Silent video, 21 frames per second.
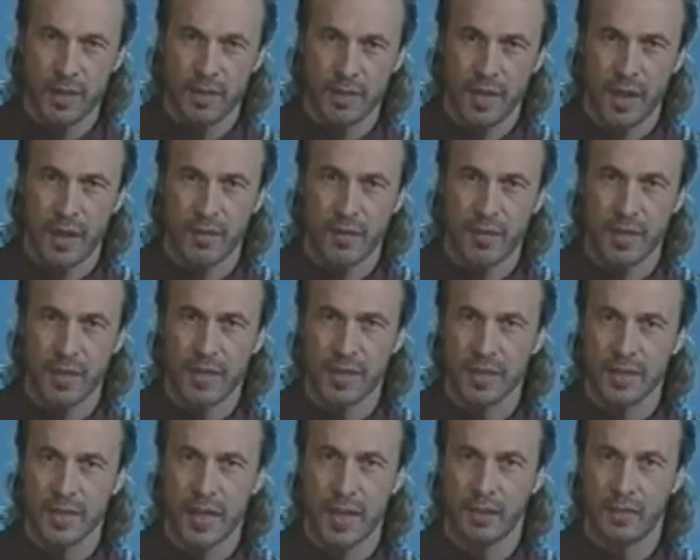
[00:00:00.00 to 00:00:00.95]
so everything
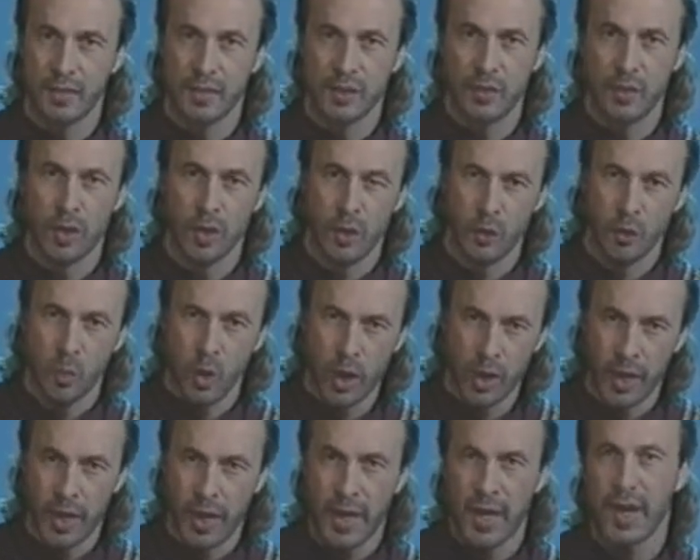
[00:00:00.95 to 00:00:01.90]
is counted
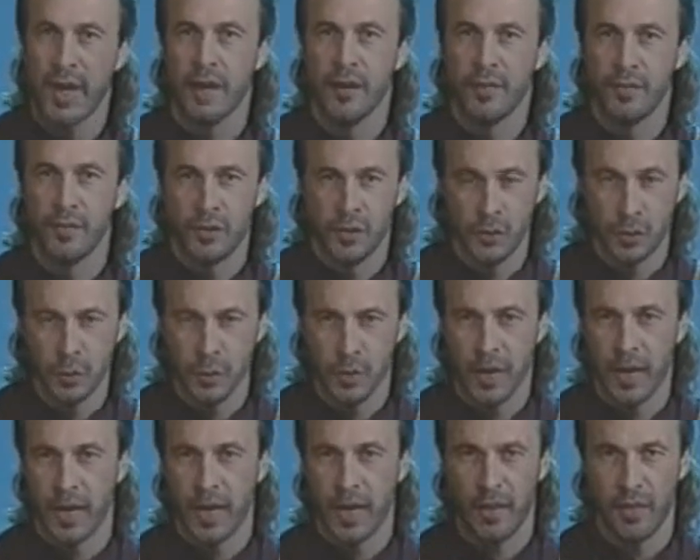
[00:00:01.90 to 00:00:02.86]
1 and 2
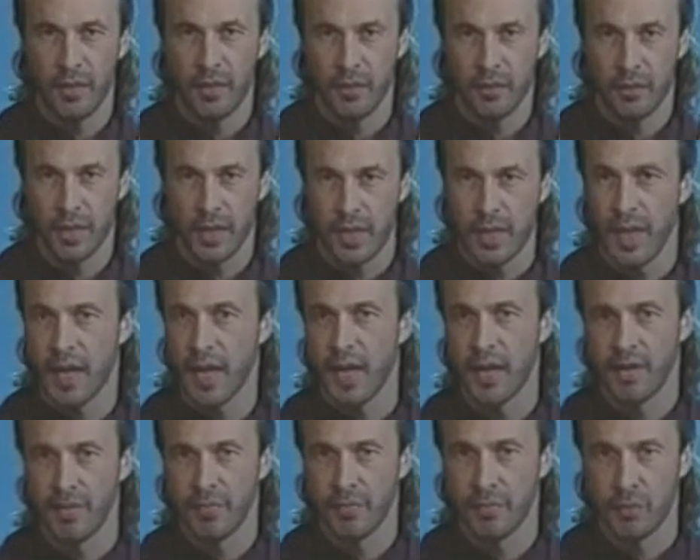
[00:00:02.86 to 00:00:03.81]
and 3
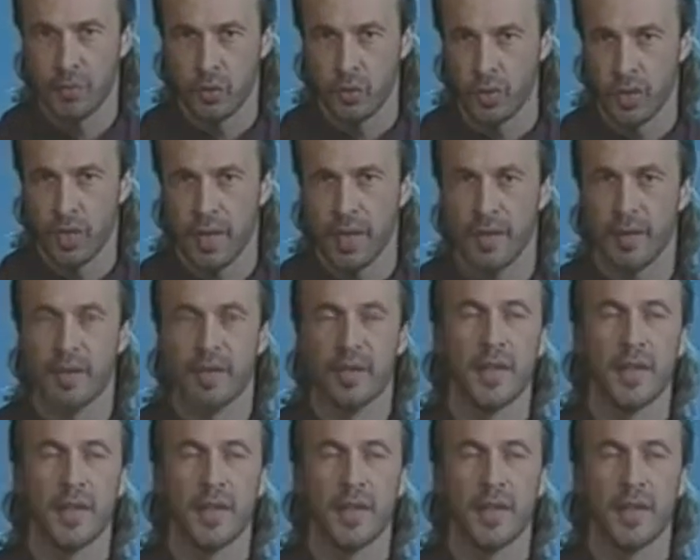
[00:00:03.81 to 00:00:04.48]
and 4 and.